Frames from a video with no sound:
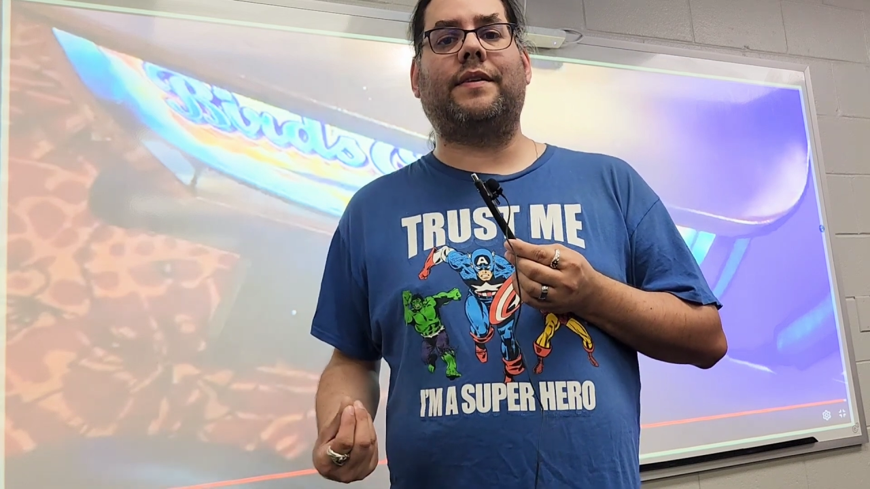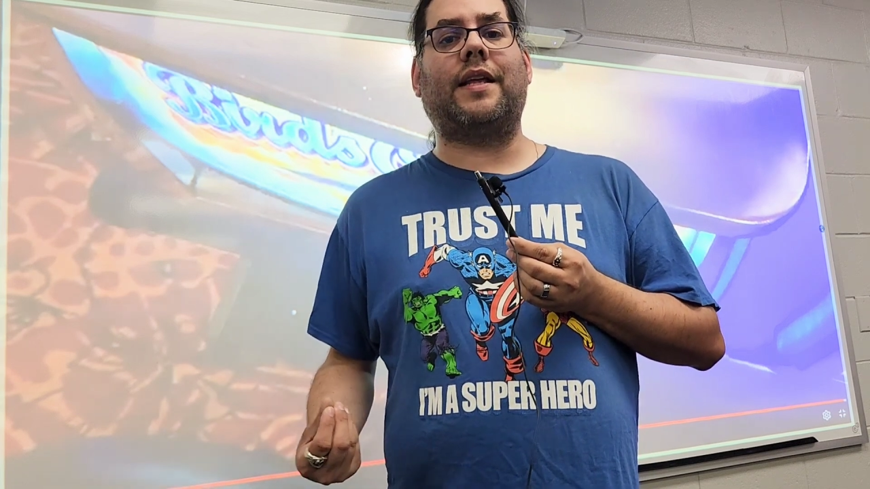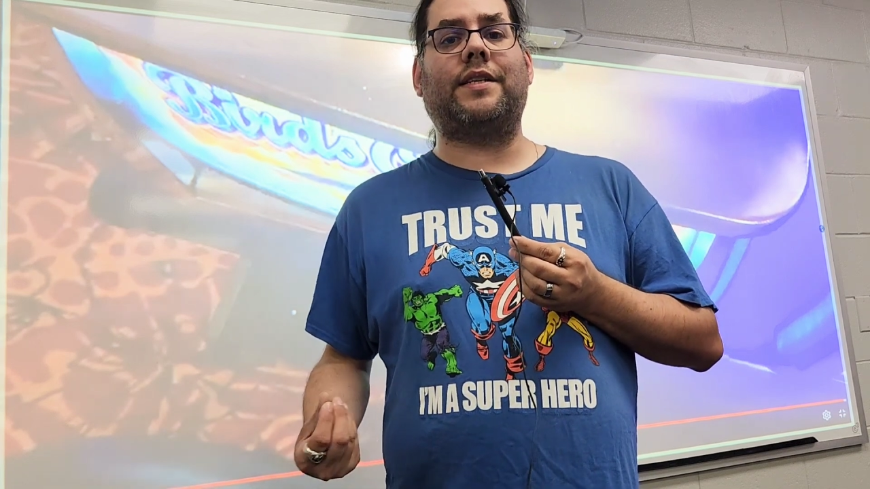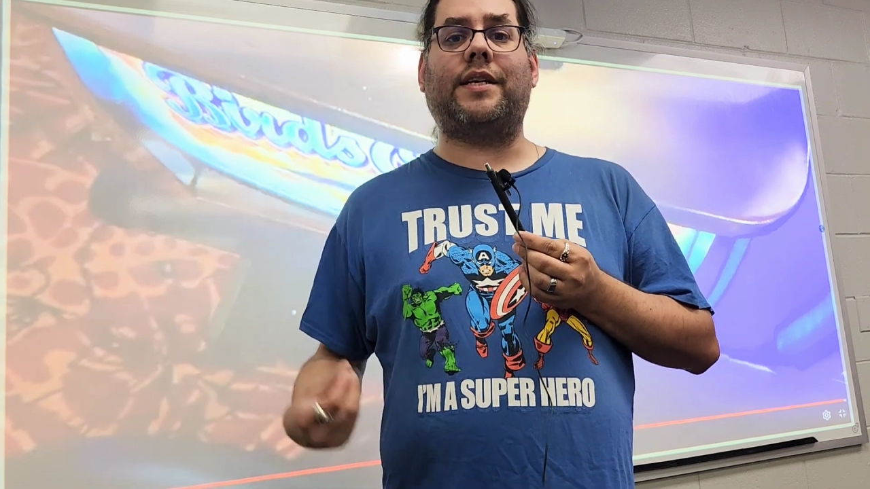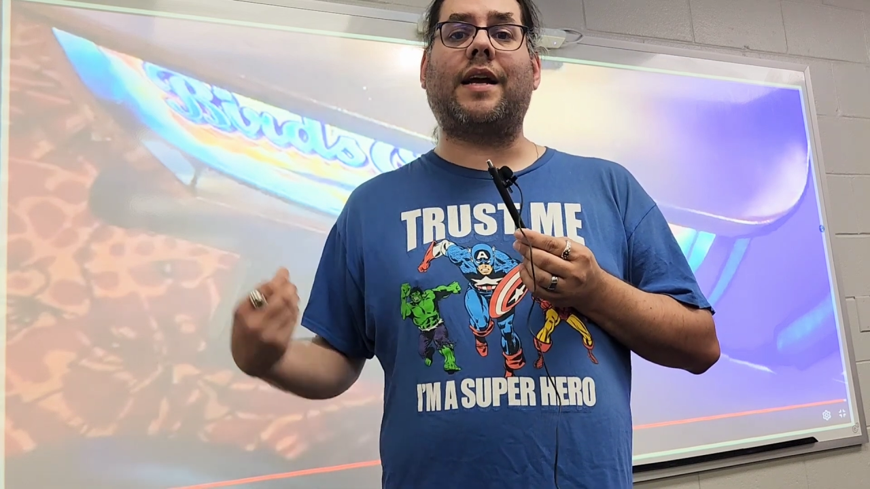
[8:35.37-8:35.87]

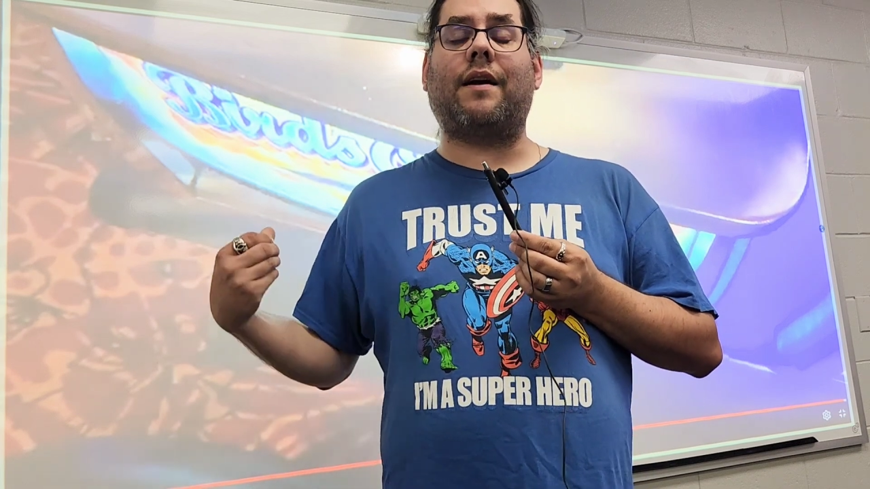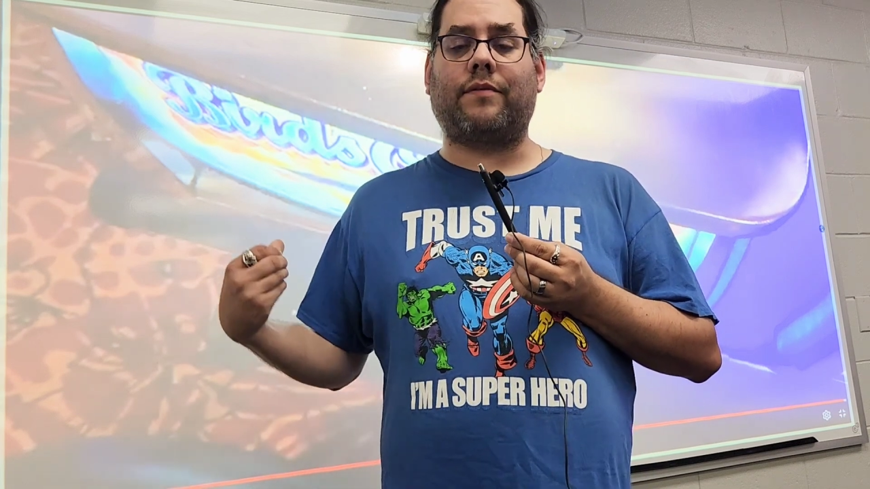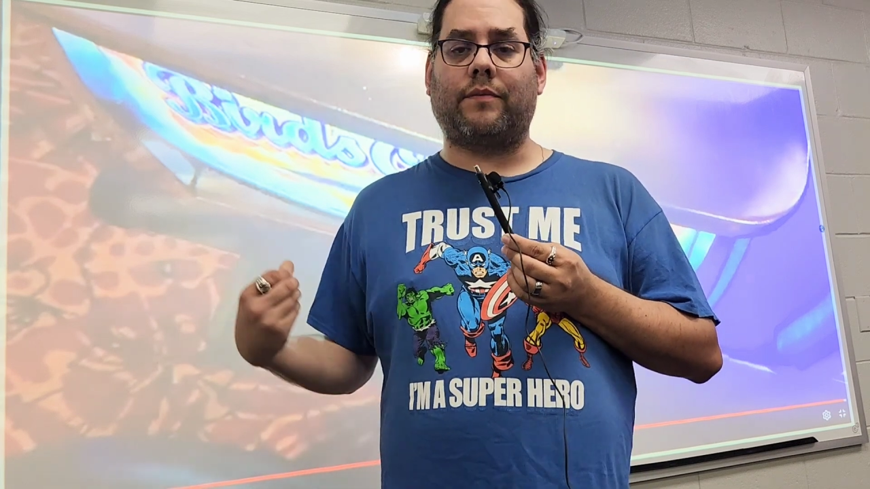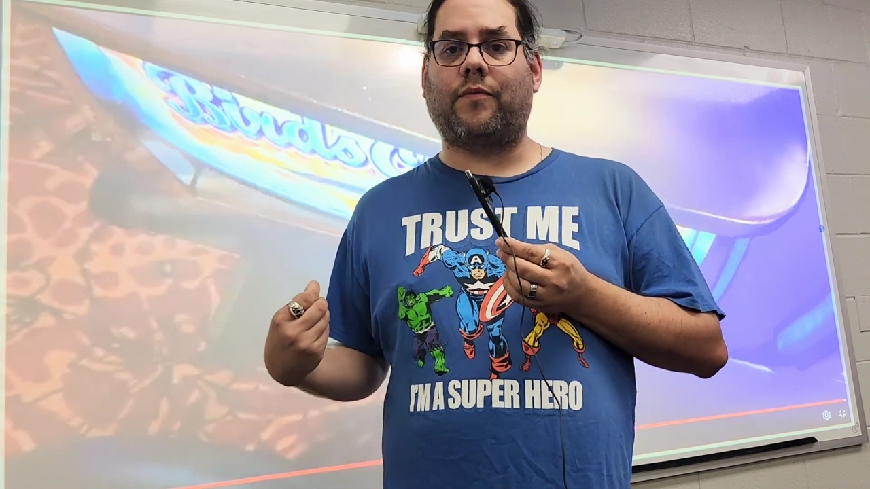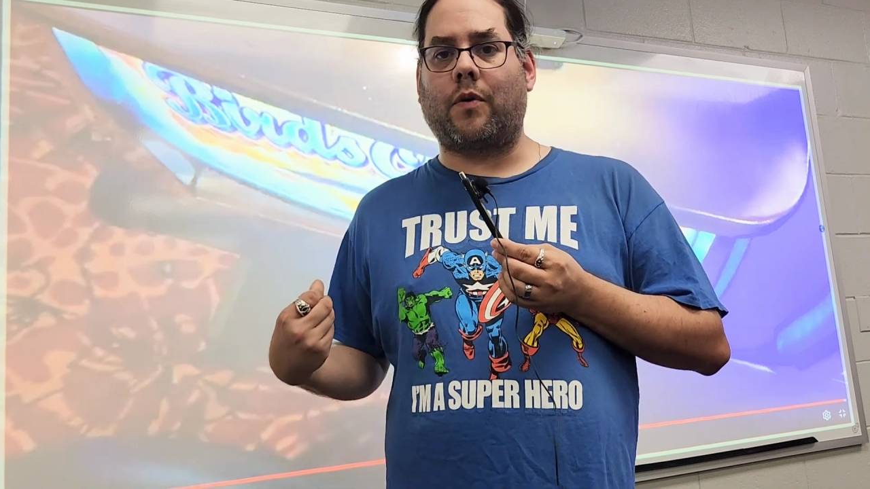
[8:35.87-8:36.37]
that she got
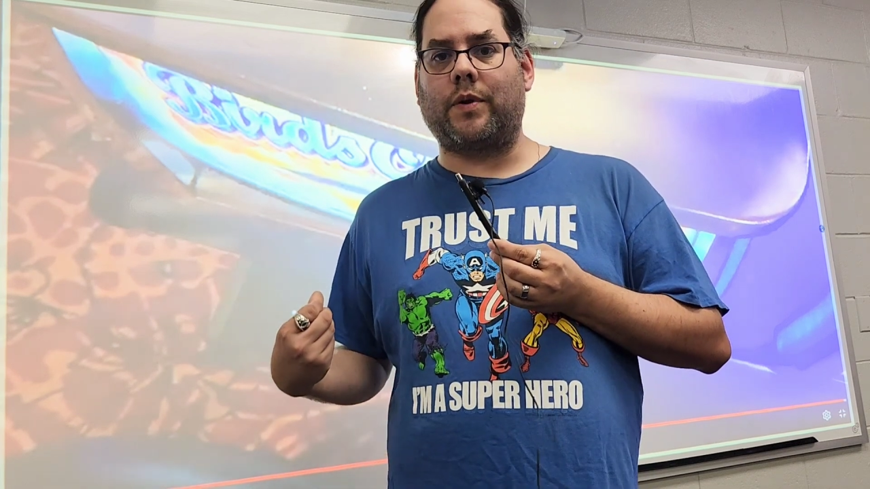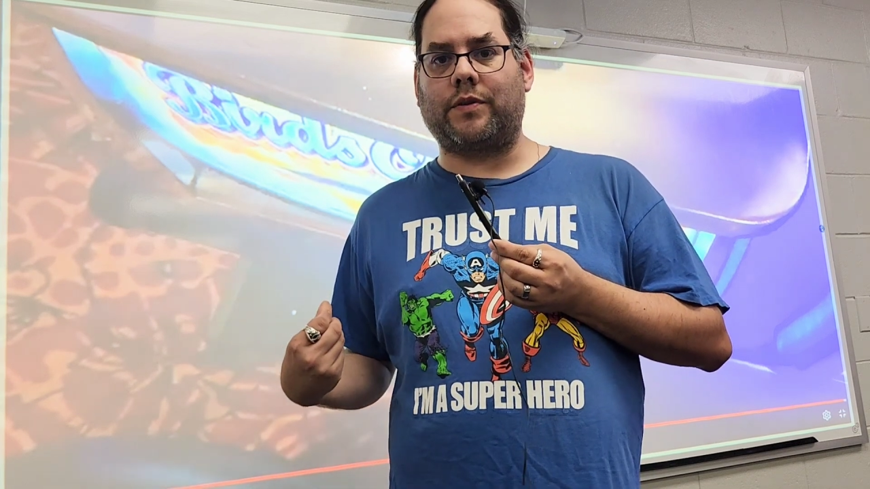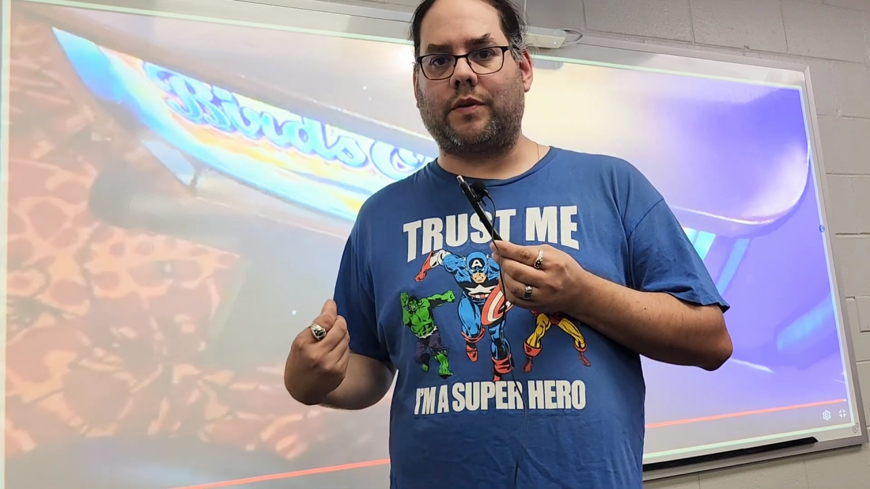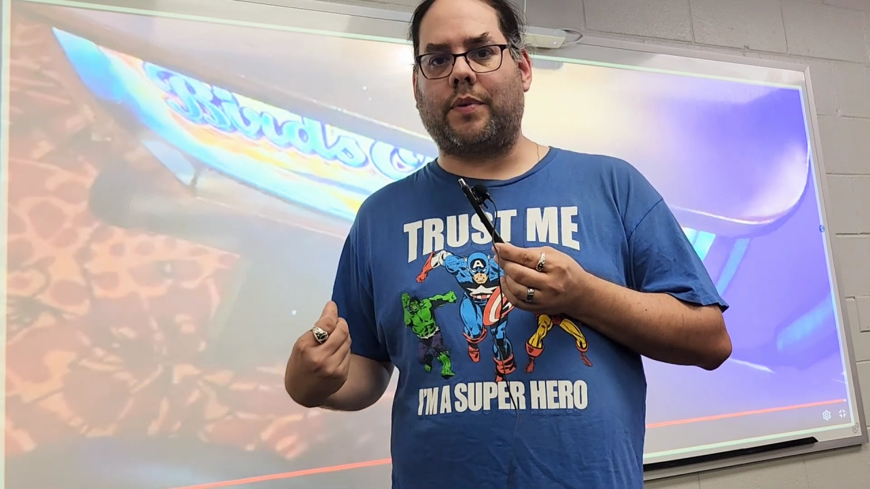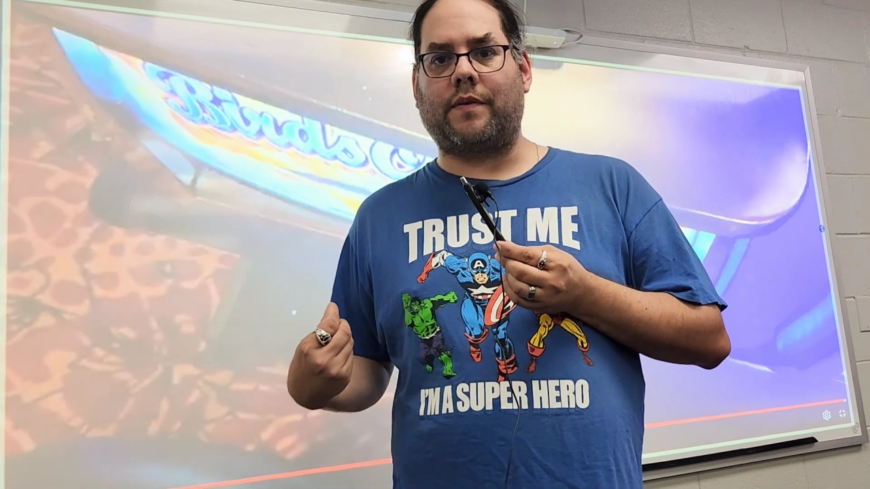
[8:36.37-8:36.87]
from Winds
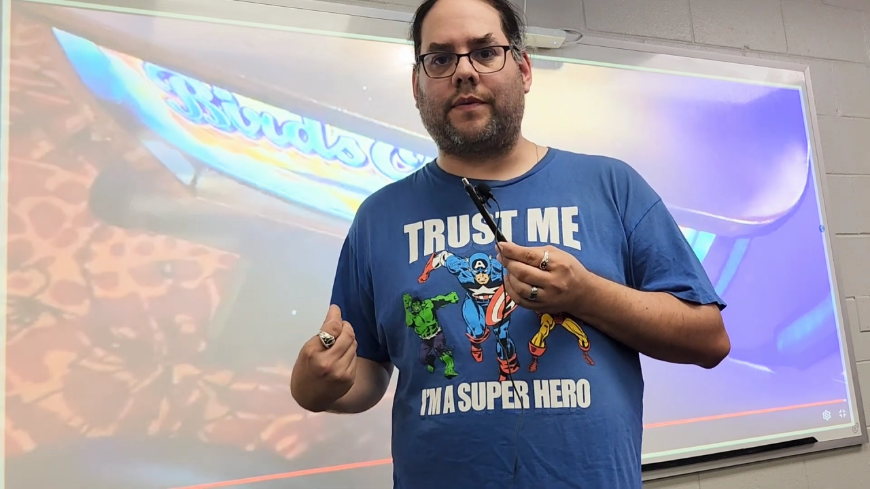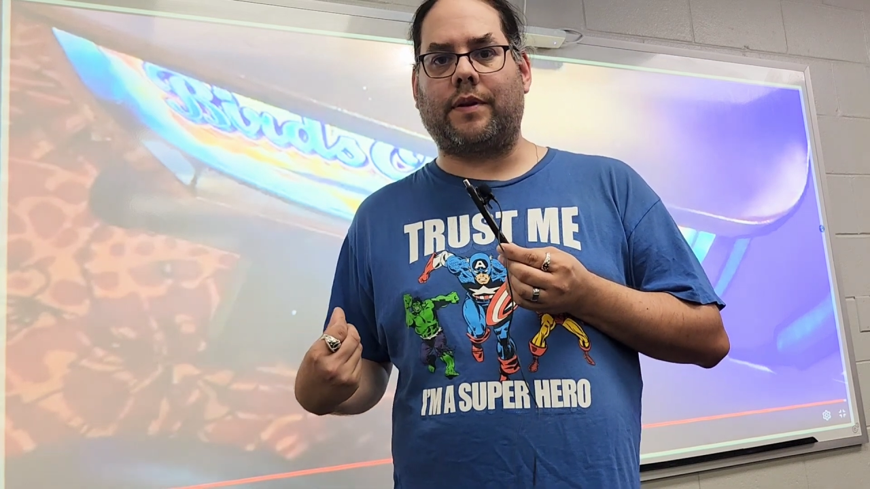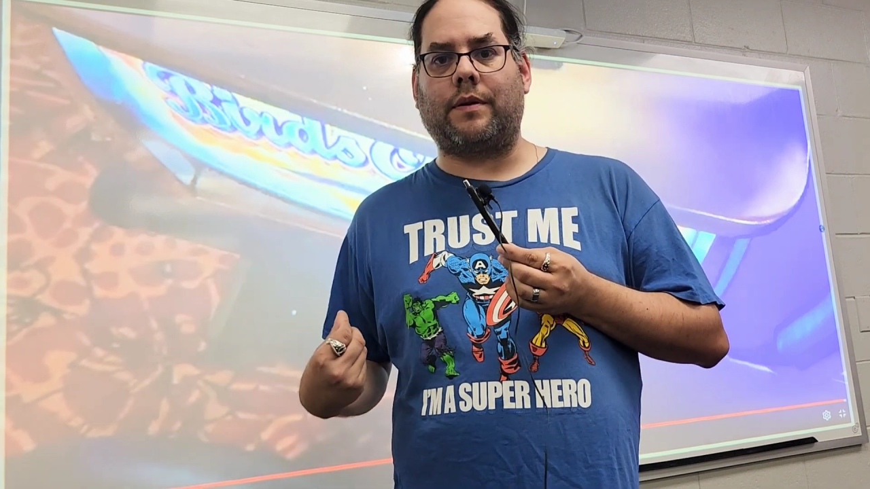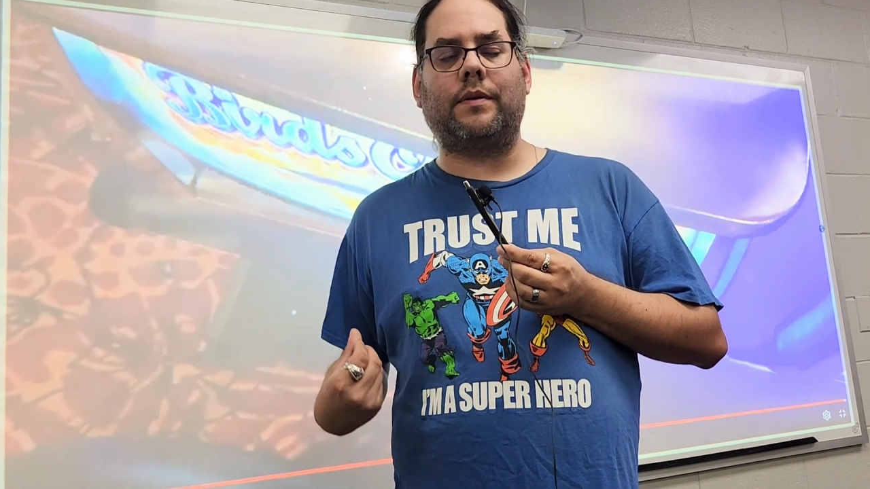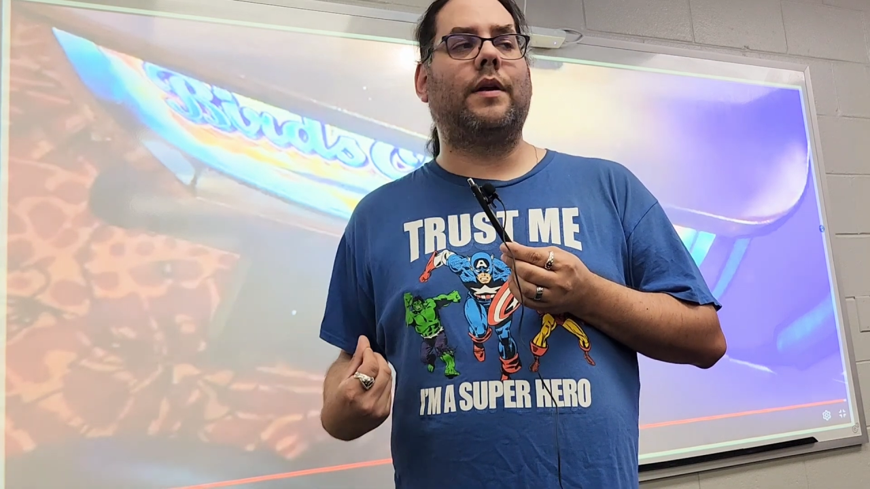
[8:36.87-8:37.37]
New
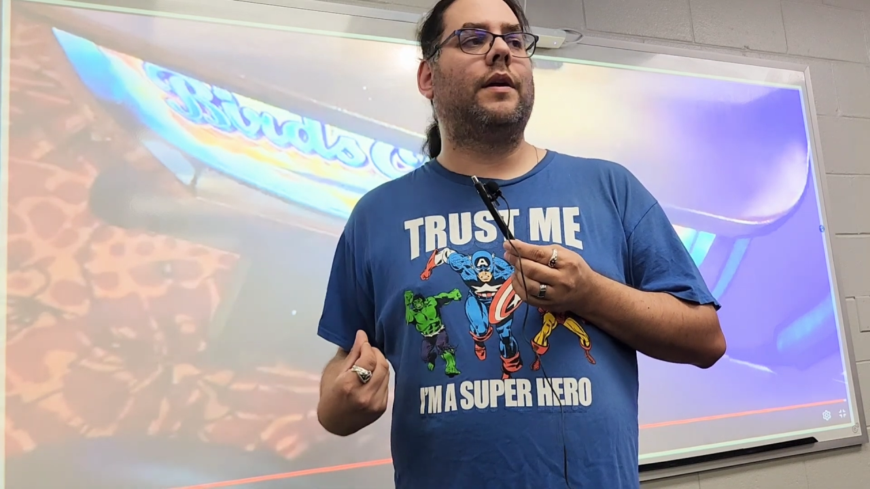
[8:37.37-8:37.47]
Buffalo.